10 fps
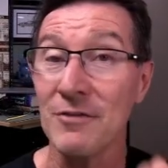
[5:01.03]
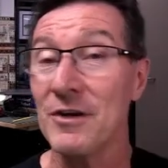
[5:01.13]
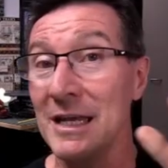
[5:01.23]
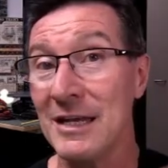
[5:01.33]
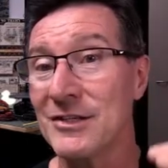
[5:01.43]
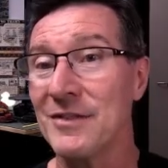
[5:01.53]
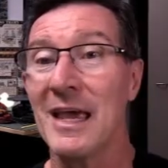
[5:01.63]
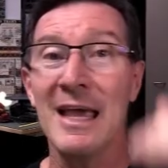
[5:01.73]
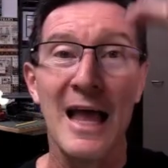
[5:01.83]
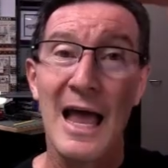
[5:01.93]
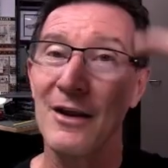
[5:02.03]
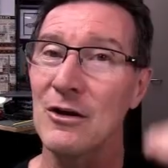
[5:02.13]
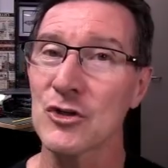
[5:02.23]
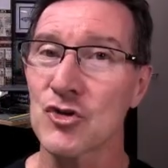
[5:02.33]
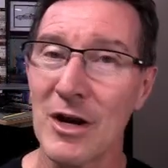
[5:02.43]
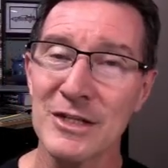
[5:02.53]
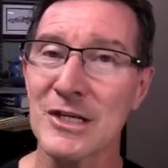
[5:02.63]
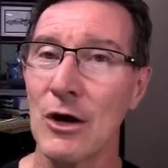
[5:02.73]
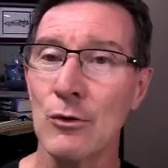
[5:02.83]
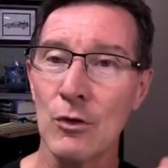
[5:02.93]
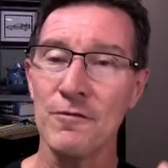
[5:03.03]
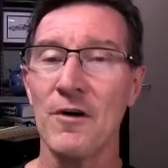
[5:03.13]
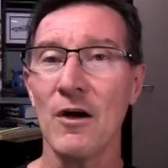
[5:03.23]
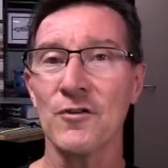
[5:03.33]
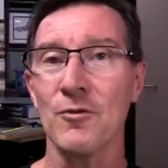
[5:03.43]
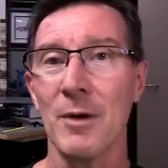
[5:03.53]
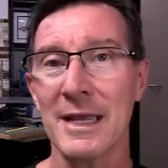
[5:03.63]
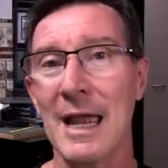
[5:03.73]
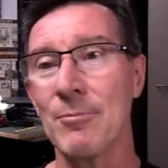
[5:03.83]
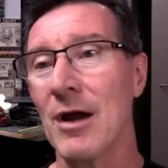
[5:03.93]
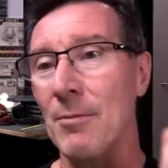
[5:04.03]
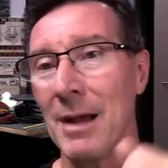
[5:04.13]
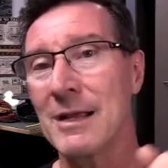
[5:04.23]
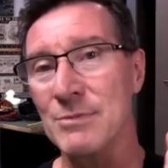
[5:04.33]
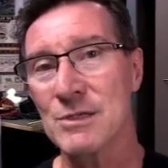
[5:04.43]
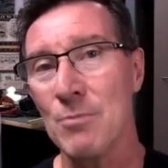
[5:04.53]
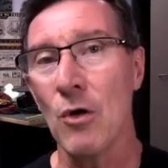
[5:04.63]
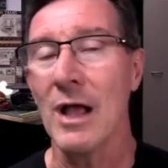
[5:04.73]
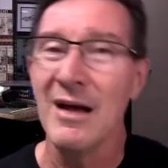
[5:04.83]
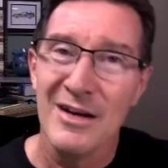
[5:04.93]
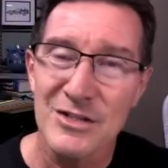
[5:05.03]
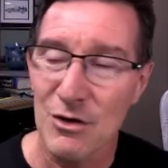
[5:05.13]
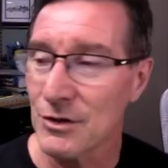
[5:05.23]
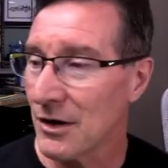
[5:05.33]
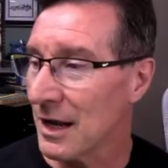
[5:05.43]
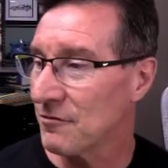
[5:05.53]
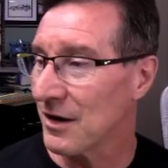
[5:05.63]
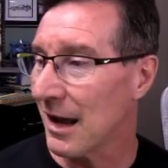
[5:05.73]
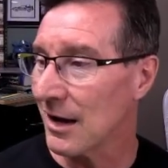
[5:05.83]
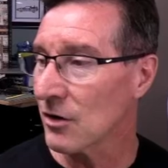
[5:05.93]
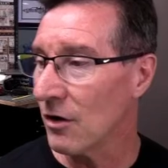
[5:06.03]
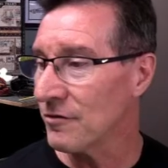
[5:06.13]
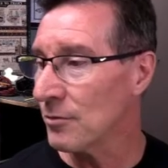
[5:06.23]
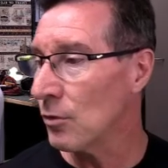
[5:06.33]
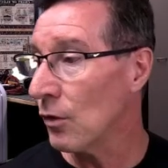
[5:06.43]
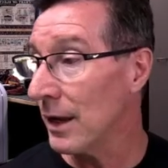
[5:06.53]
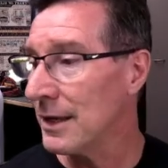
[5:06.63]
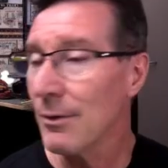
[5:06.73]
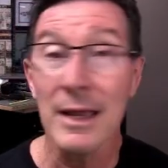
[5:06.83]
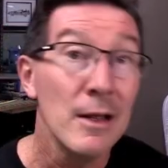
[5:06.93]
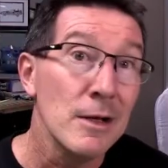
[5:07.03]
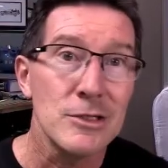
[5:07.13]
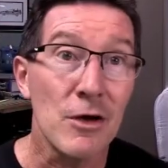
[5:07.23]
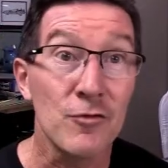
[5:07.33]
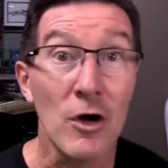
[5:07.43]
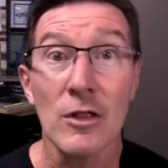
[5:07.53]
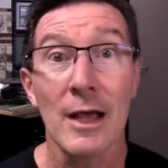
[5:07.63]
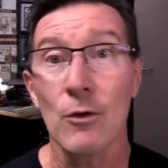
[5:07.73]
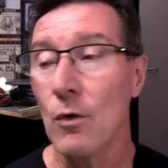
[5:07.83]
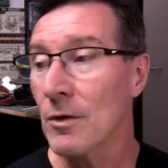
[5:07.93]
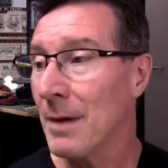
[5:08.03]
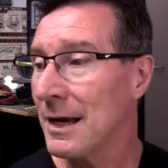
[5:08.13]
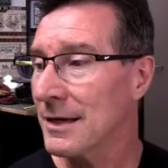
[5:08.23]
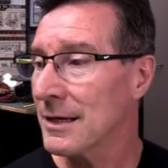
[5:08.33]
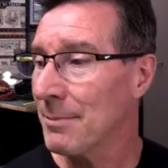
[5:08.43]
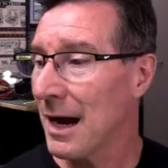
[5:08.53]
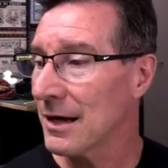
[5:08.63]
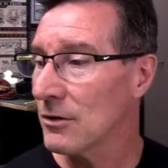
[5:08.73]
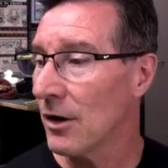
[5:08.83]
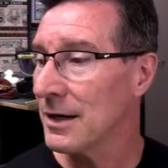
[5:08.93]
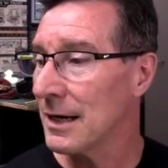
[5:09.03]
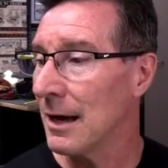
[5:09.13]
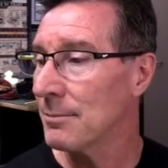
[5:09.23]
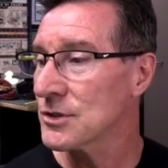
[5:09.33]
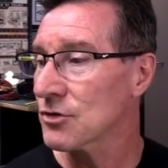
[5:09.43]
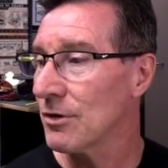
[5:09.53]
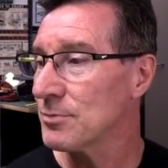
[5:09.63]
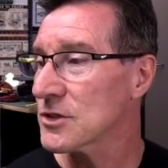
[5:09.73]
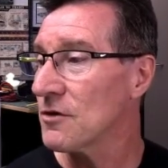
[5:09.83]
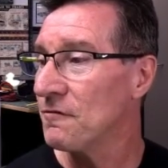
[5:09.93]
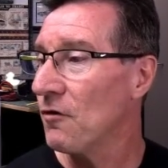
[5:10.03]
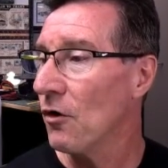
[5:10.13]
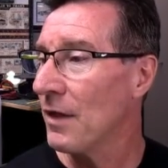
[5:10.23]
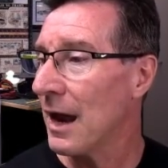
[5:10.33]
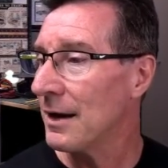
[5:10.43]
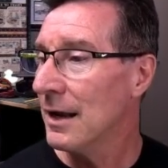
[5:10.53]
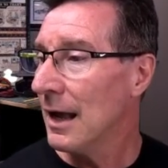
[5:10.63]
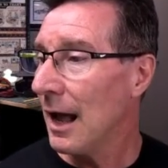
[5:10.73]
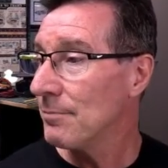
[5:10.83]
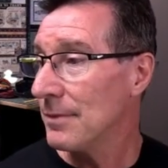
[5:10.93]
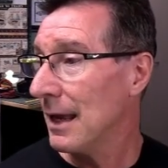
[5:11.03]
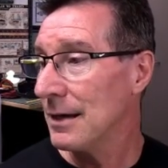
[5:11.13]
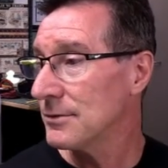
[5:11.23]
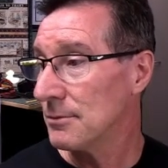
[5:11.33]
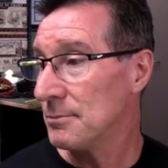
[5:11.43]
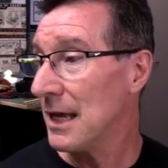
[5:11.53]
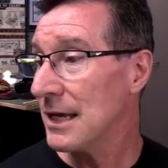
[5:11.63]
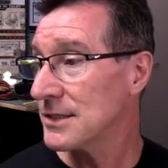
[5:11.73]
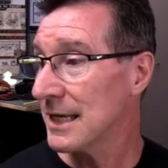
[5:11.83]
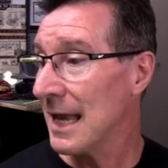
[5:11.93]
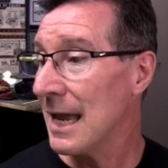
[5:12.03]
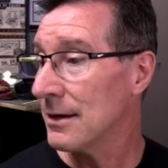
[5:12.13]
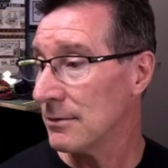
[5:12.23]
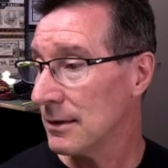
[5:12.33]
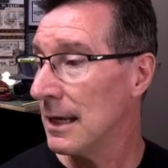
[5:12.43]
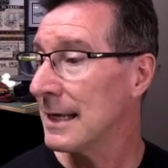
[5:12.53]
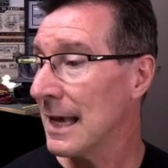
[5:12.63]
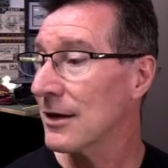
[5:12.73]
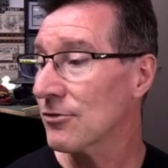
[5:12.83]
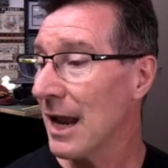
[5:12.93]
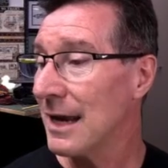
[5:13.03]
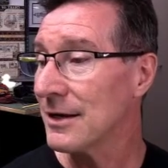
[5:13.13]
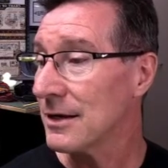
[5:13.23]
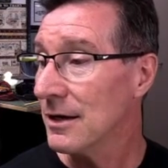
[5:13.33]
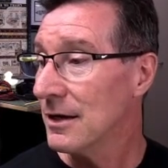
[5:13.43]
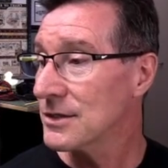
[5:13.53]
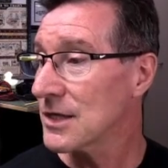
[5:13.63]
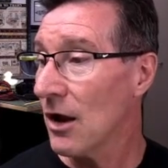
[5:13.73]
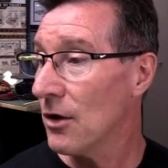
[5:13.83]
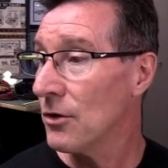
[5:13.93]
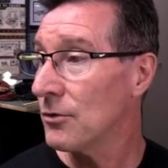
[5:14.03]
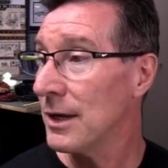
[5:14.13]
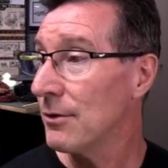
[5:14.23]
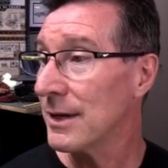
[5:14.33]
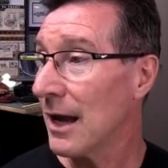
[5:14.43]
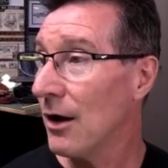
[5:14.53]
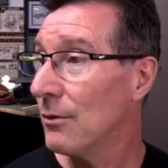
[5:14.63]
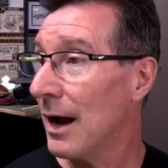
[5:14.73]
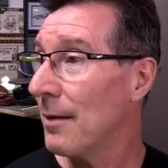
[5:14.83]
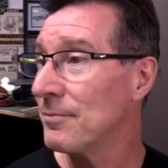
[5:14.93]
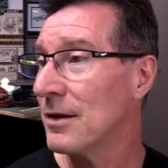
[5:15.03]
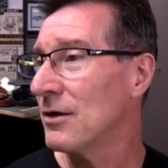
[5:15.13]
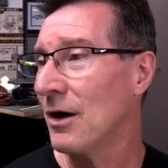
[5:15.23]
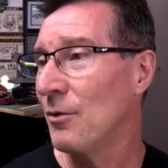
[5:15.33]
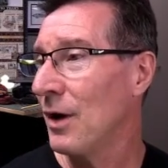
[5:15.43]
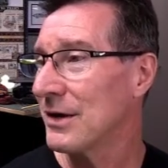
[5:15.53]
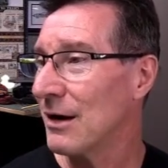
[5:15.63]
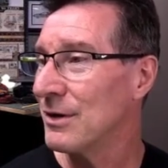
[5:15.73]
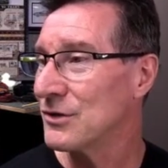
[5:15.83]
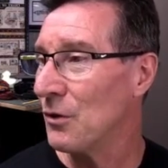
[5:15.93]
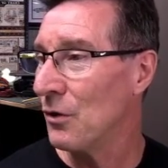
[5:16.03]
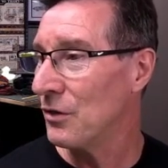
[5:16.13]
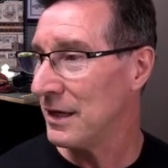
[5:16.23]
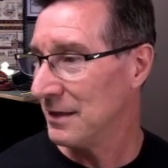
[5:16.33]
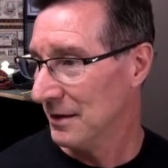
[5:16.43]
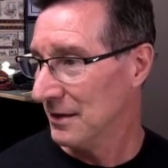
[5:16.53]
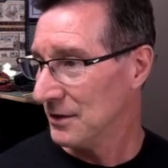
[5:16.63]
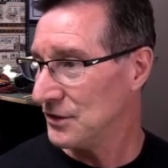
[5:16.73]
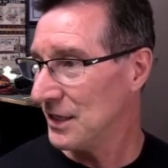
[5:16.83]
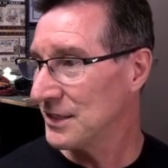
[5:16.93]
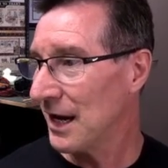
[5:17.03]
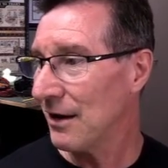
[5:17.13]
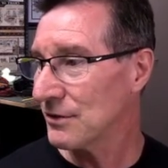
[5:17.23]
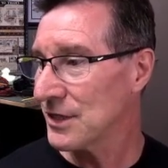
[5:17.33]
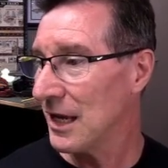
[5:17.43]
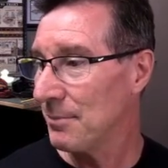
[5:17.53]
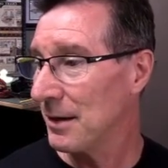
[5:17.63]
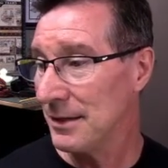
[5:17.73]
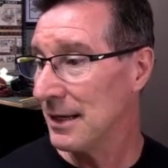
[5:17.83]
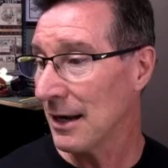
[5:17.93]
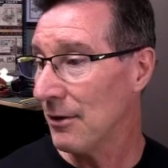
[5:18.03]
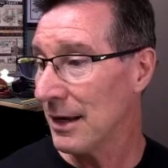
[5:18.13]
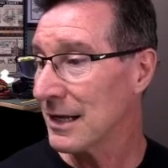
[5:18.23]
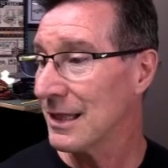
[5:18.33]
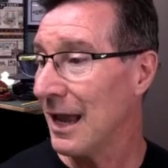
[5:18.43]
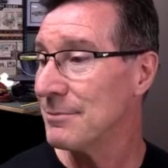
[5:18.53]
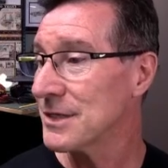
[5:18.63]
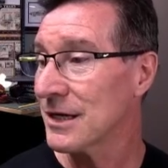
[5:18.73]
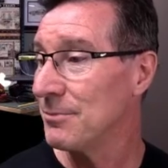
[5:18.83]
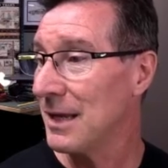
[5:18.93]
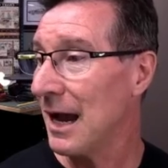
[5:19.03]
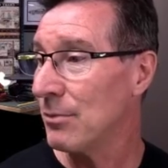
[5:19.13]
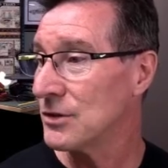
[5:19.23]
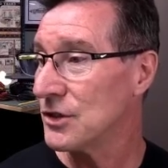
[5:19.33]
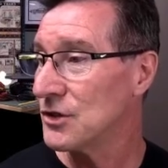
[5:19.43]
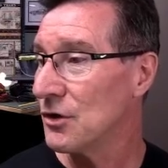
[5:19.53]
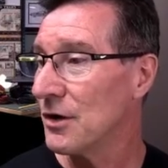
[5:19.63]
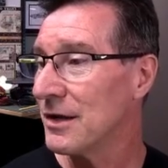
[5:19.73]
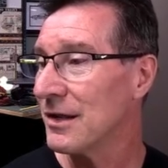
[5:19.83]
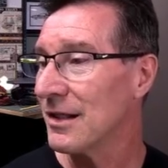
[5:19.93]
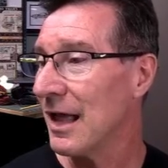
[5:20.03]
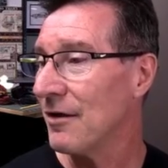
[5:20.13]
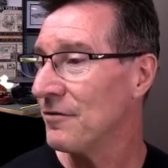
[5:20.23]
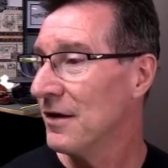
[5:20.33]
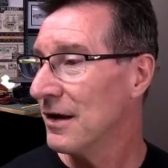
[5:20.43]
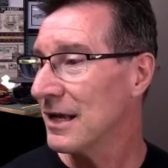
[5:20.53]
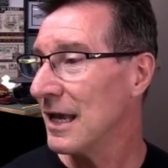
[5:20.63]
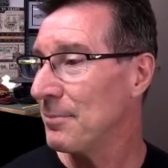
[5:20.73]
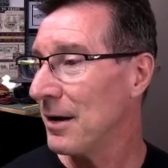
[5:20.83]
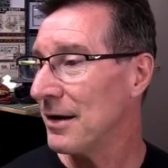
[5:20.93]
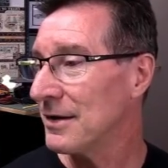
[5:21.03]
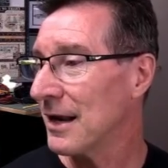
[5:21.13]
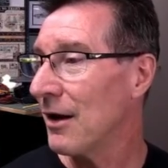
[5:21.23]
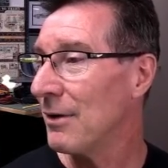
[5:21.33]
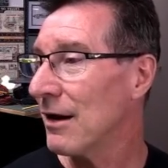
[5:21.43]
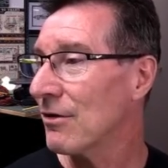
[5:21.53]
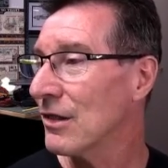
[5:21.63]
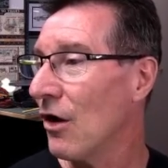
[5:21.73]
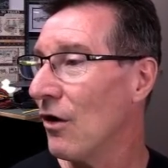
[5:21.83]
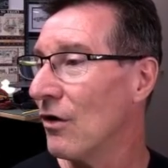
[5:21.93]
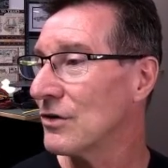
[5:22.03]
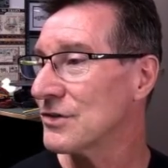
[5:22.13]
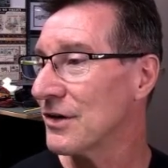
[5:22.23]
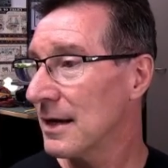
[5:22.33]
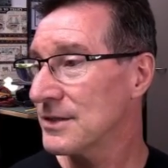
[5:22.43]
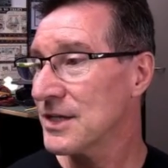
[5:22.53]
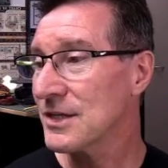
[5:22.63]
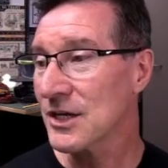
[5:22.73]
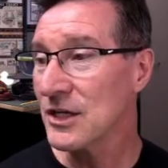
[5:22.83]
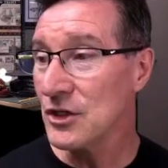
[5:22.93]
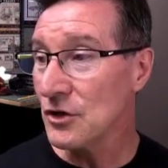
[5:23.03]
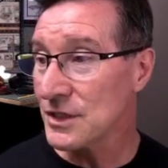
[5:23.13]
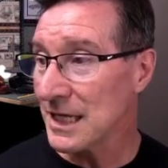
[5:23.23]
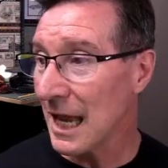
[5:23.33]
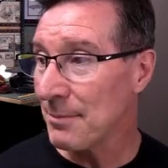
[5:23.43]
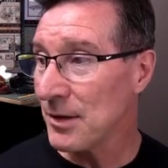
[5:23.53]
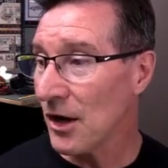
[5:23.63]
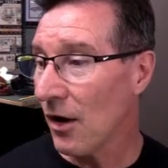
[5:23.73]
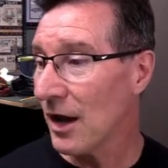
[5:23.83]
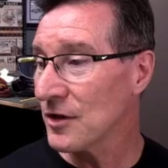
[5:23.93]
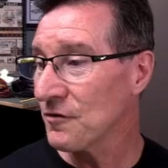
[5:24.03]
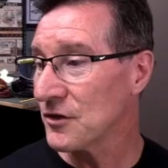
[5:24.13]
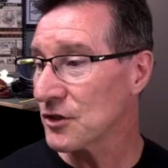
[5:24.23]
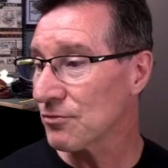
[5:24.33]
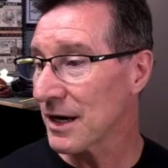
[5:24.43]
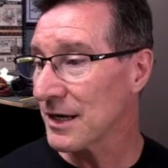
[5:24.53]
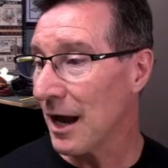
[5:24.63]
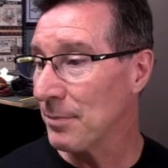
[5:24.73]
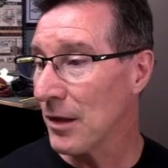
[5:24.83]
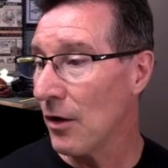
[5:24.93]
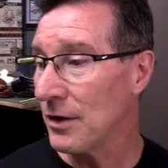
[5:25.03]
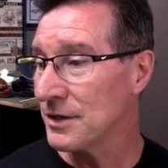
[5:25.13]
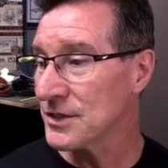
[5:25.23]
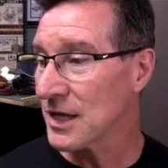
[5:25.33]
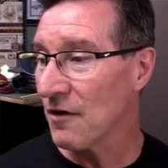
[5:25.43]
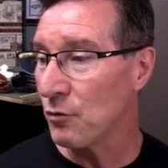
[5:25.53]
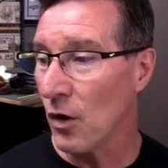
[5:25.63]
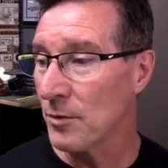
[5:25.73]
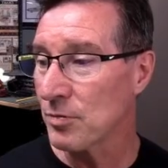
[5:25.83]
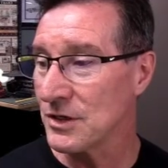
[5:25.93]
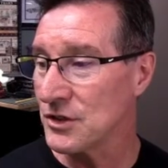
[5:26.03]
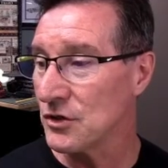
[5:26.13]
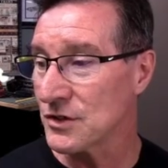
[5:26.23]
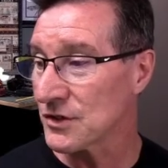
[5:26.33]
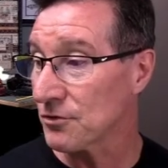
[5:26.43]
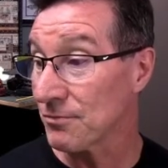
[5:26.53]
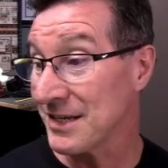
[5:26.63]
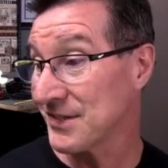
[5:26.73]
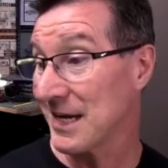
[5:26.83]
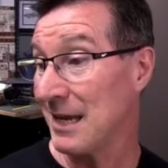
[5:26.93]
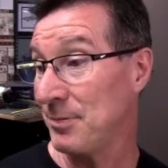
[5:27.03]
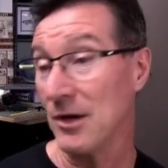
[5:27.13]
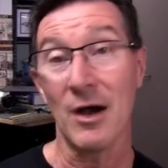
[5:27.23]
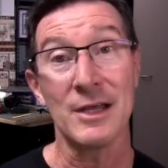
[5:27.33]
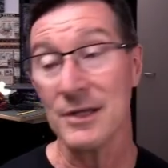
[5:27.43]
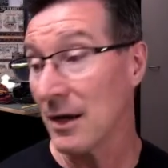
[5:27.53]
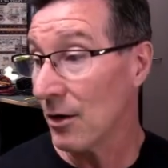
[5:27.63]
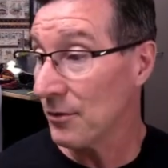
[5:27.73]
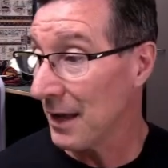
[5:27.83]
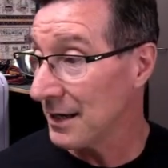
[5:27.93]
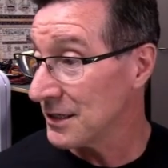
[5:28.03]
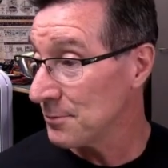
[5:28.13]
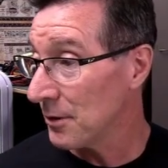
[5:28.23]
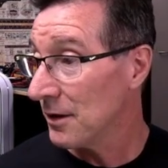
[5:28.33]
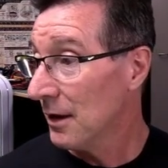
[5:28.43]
even into there, and it'll transcode all the files from my camera and make them smaller so I don't have to archive them all. Anyway, so I've got like automated command line scripts for that. And yes, it can create it. So here we go. I won't go into all the details here, but it claims it can be able to do it. It'll keep error logs. It says it can use the APIs for direct uploading stuff. WordPress uses a REST API. I don't know what that is, but